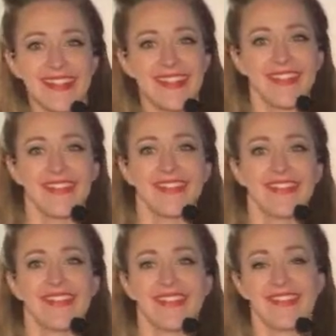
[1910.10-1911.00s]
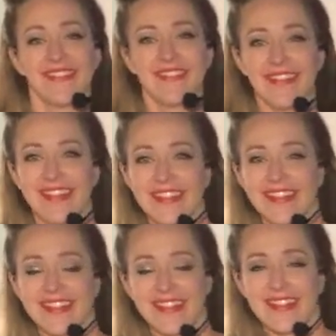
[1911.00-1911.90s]
2,
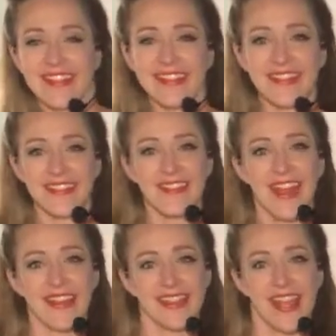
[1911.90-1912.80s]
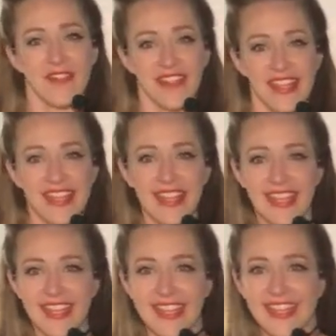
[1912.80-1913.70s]
1, 2. How's that
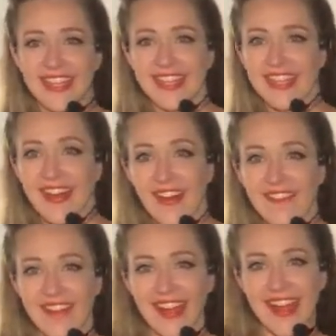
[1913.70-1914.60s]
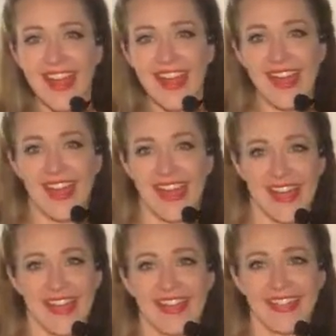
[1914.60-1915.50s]
feeling? All
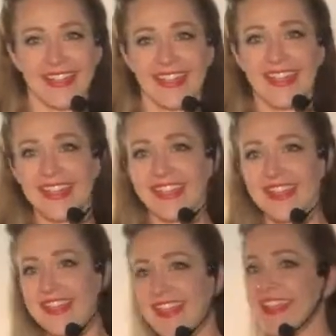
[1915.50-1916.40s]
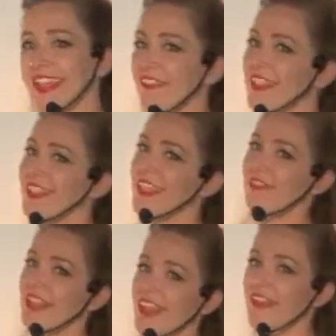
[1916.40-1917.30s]
right. Keep the
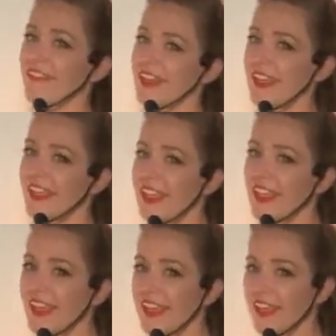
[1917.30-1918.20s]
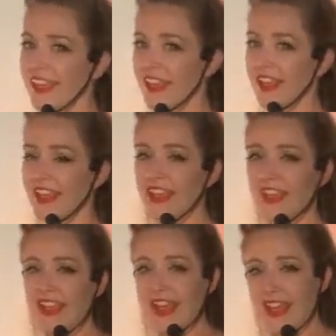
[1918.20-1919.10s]
shimmy going.
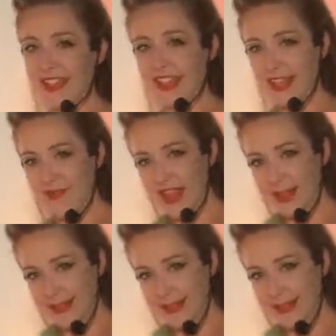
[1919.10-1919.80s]
Gotta keep that